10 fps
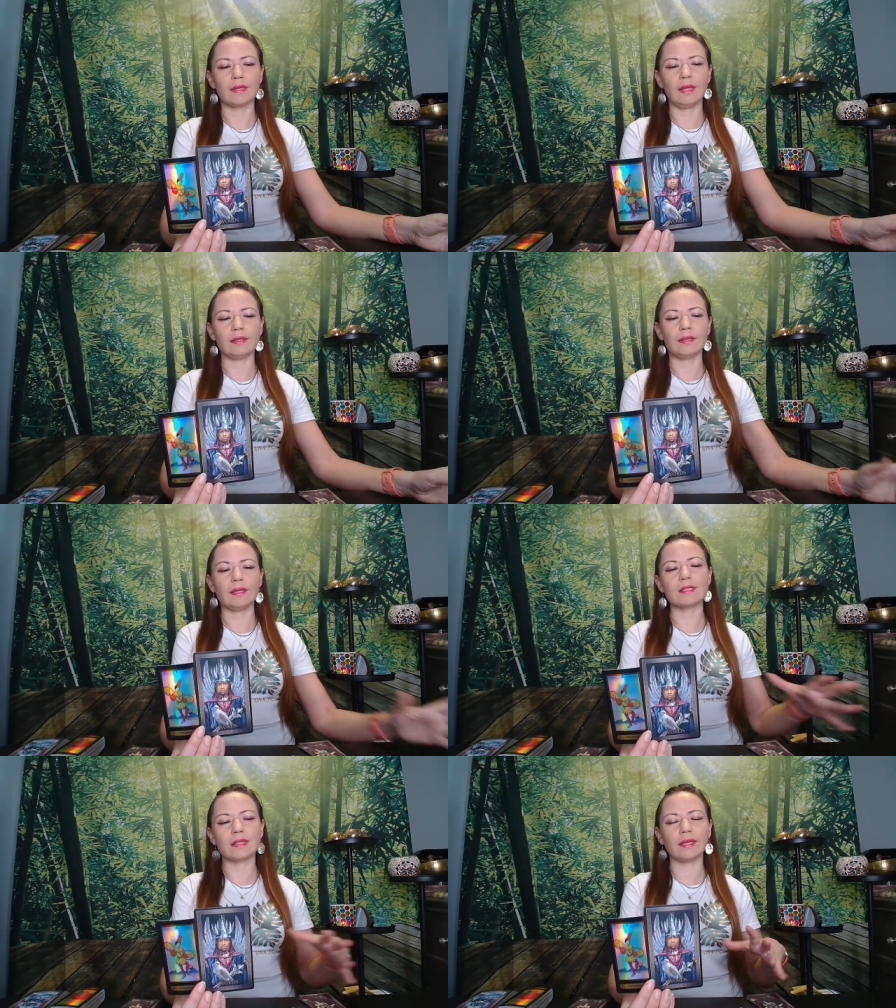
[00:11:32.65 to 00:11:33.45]
And
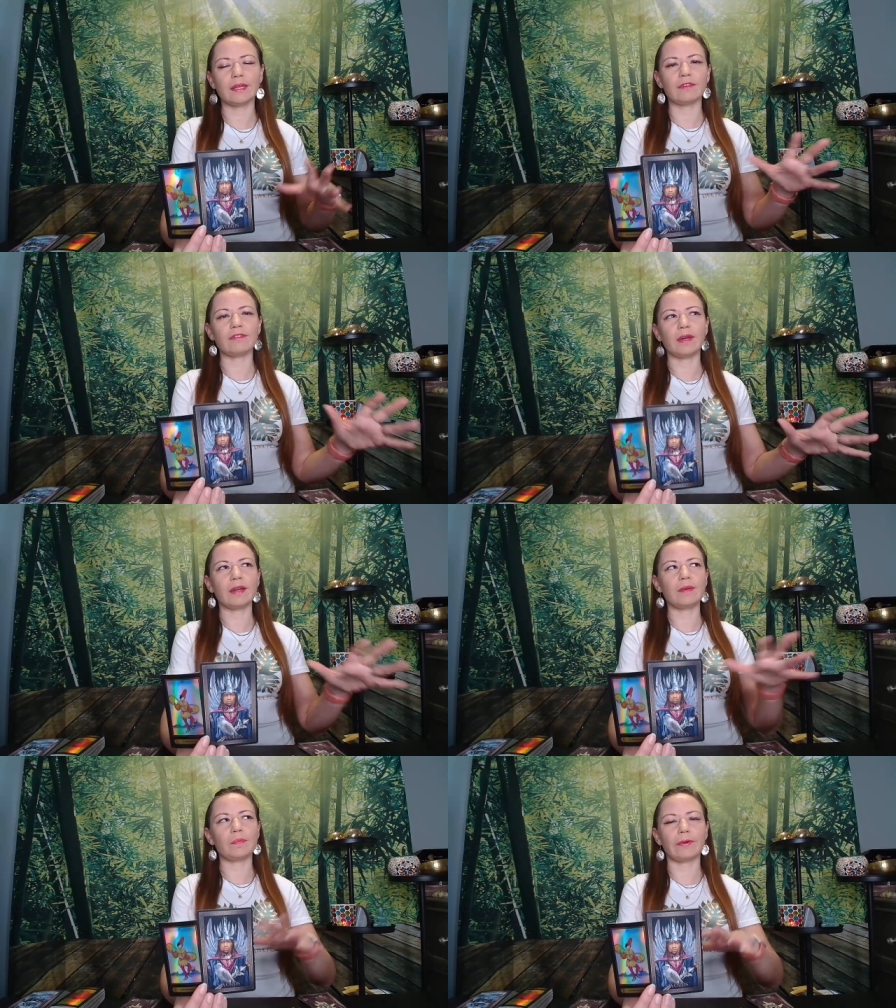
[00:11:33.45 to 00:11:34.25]
it's like in a
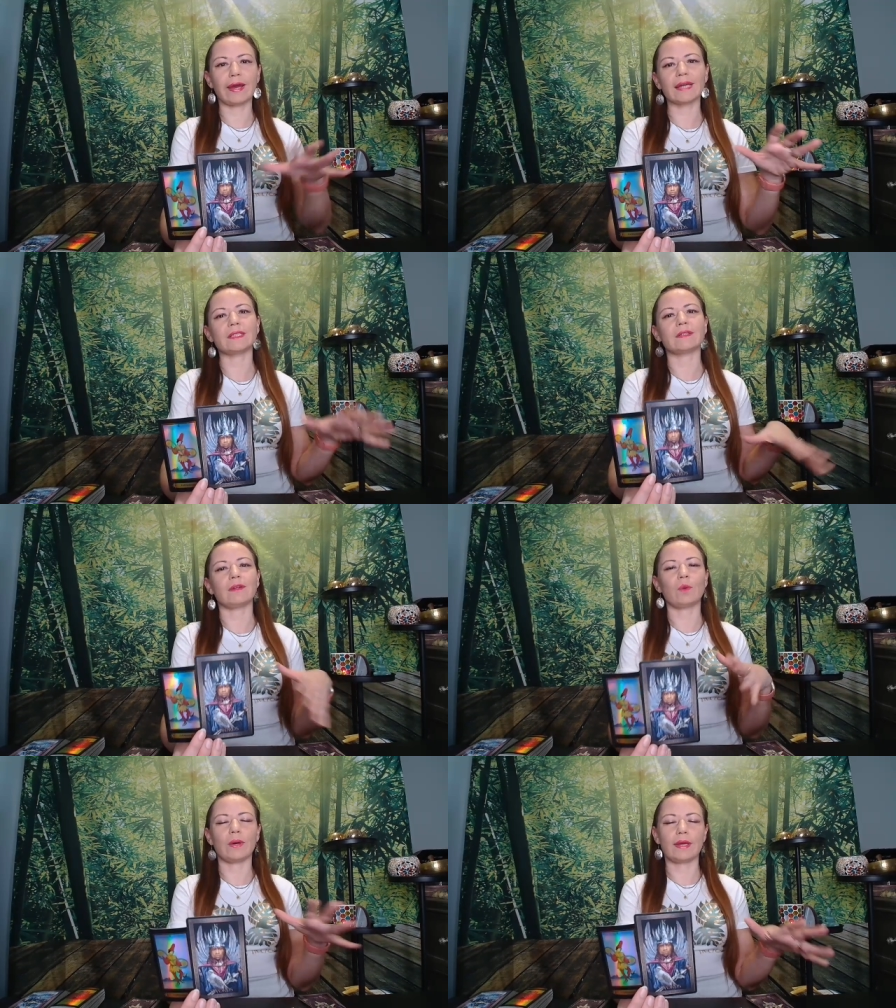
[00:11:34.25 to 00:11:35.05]
very
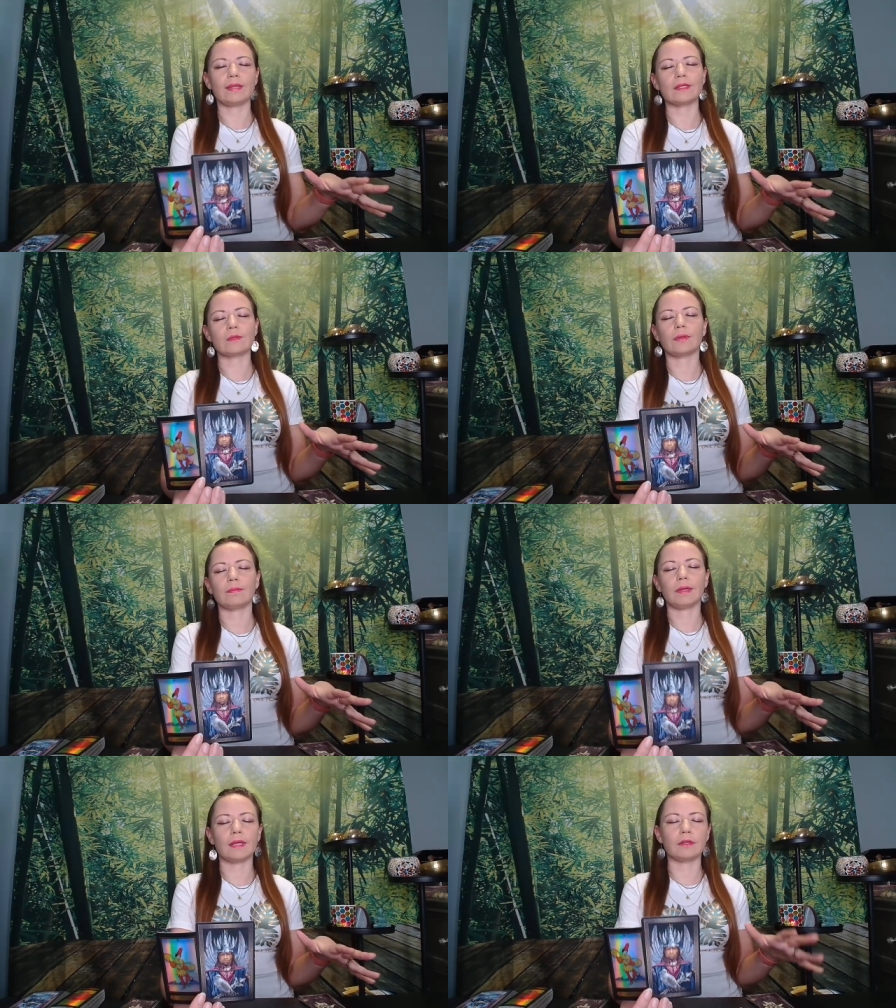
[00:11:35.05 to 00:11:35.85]
practical way. That's what
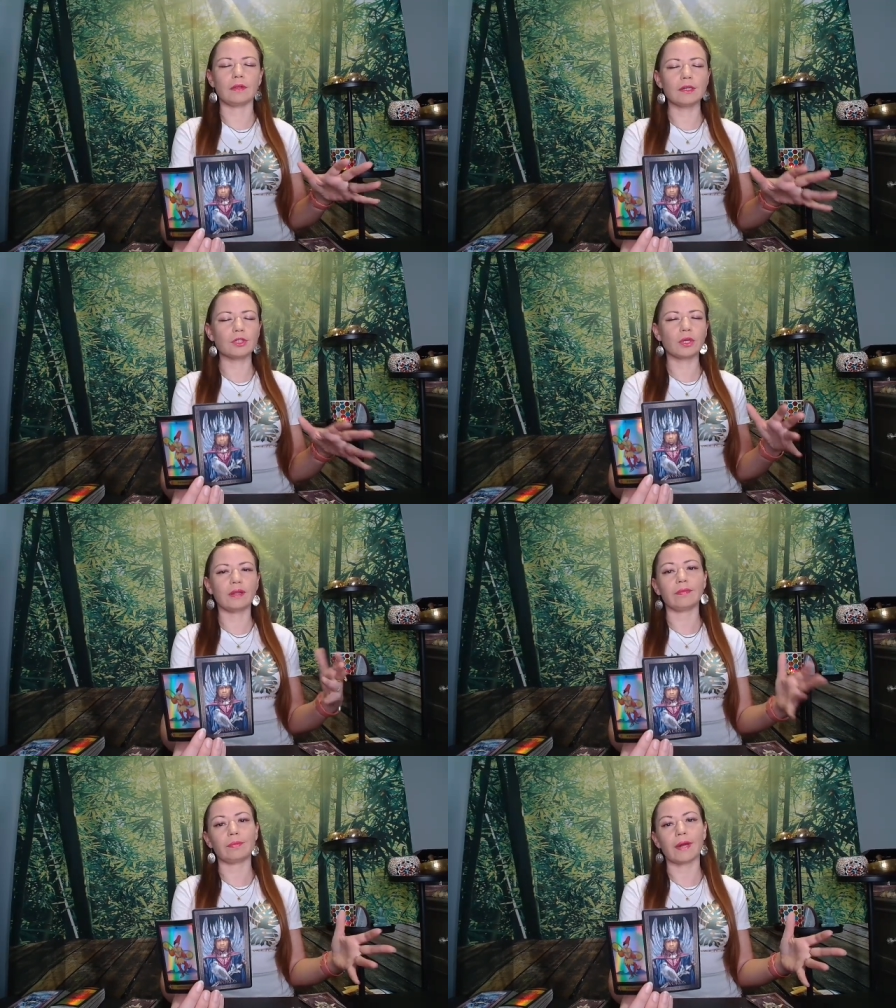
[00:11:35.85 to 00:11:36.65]
I'm getting, logical
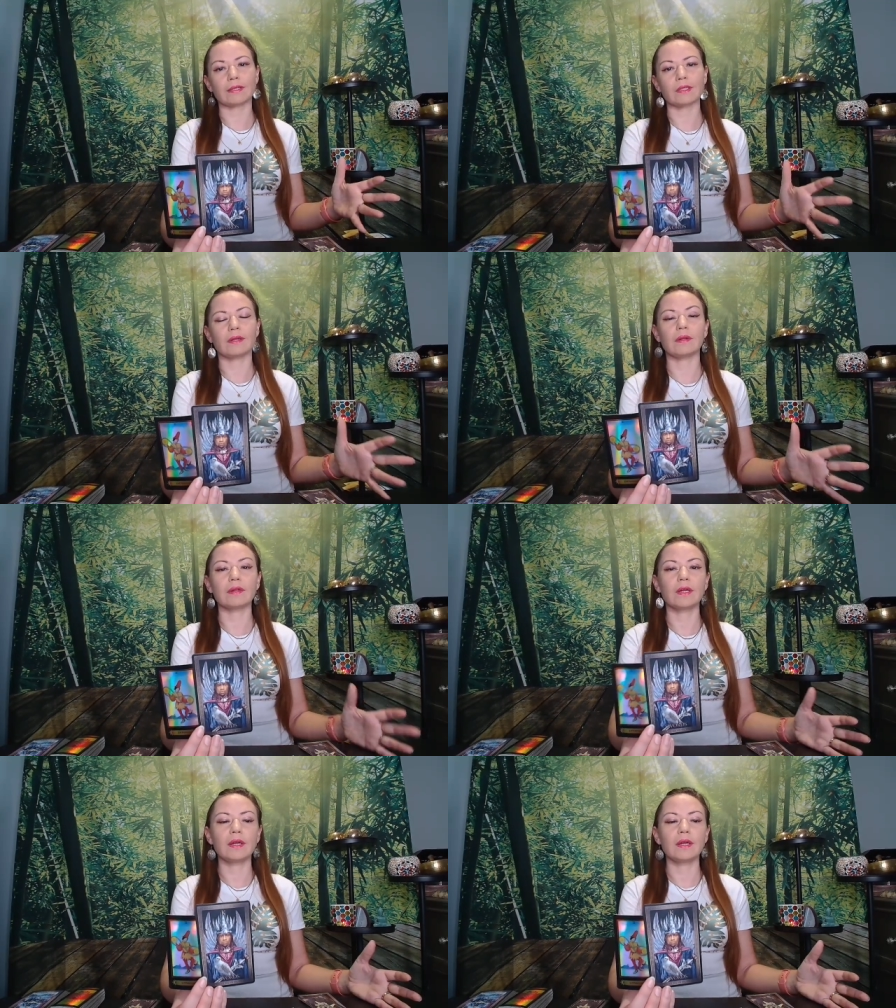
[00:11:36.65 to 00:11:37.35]
and practical.